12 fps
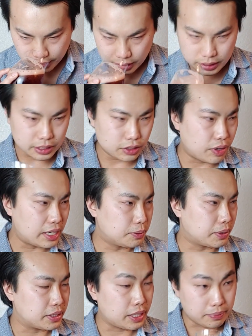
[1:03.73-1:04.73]
Sings of
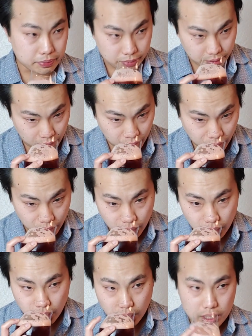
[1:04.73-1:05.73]
raspberries, yeah.
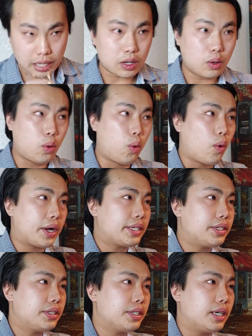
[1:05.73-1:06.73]
Not
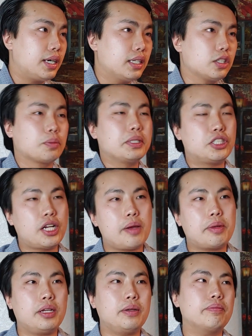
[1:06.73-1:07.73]
quite, a little bit
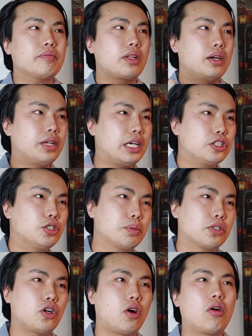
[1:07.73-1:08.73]
jammy, not super
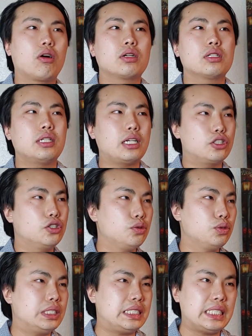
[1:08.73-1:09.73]
tart, not too
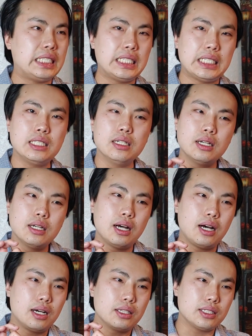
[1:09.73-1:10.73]
seedy.
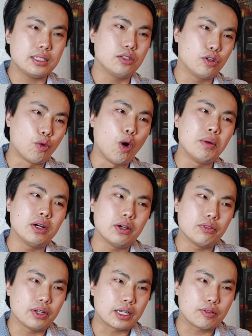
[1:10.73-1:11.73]
The aroma of
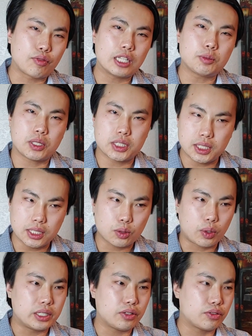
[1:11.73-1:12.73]
like raspberry seeds
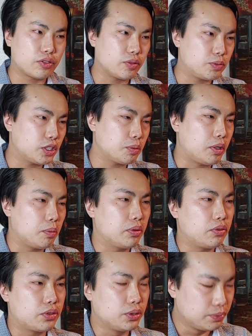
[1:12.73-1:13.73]
quite different from just pulp of
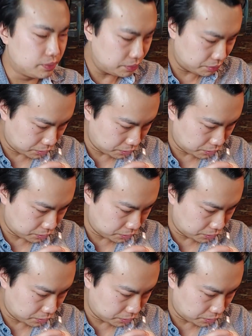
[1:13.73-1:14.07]
the fruit.